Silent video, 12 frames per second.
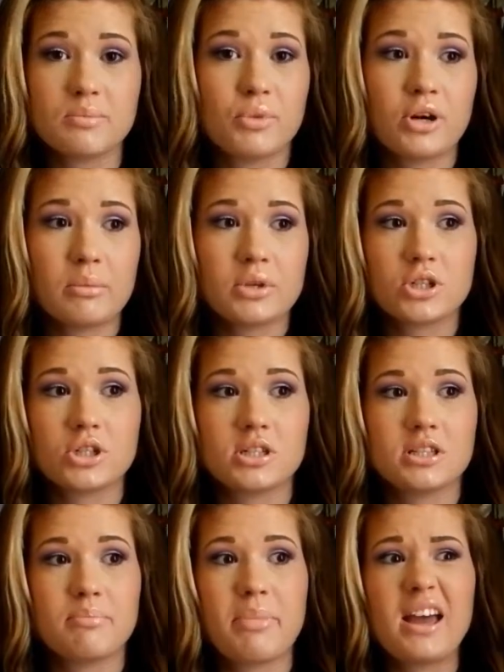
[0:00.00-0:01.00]
pretty much
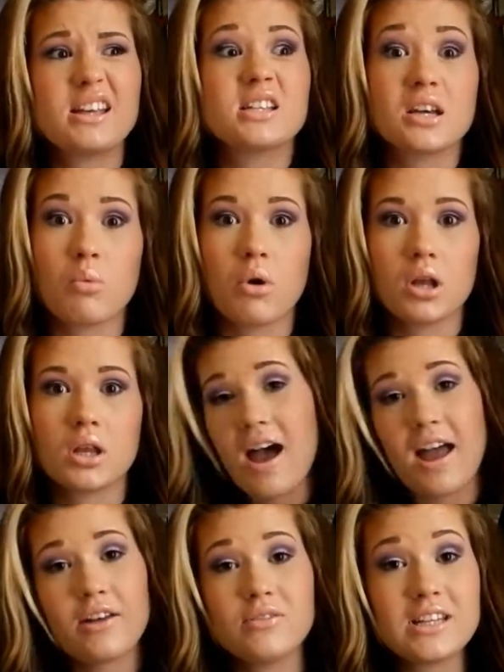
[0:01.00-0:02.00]
just the basic one. I
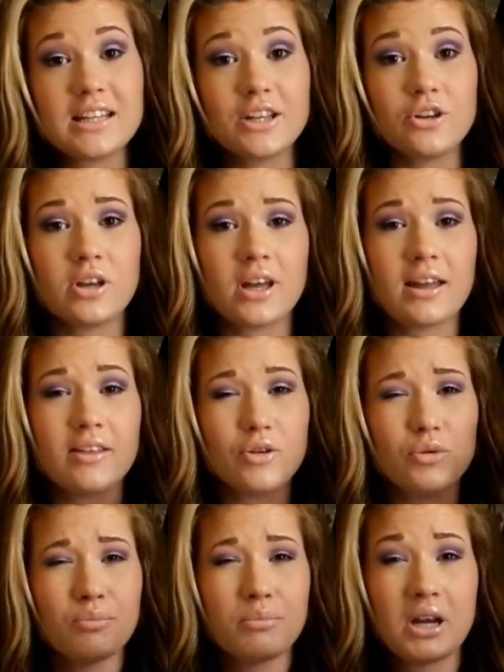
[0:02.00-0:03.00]
have seen that you can get
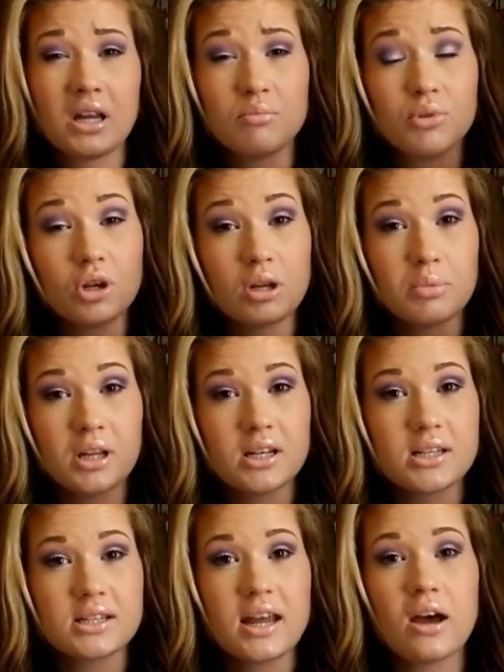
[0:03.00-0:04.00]
little mini beauty
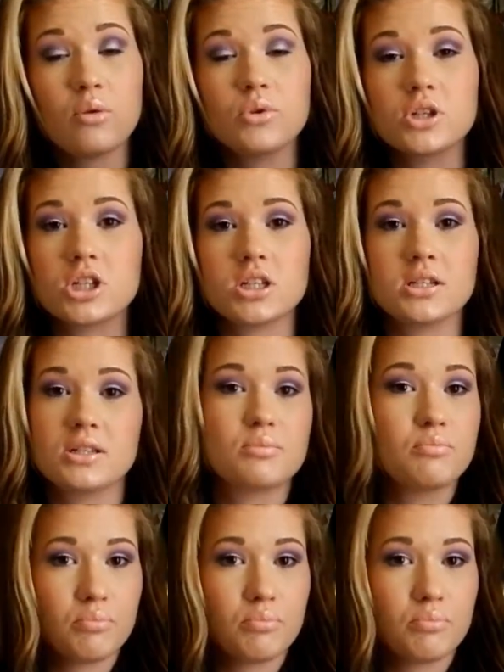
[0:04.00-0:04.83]
blenders now, which is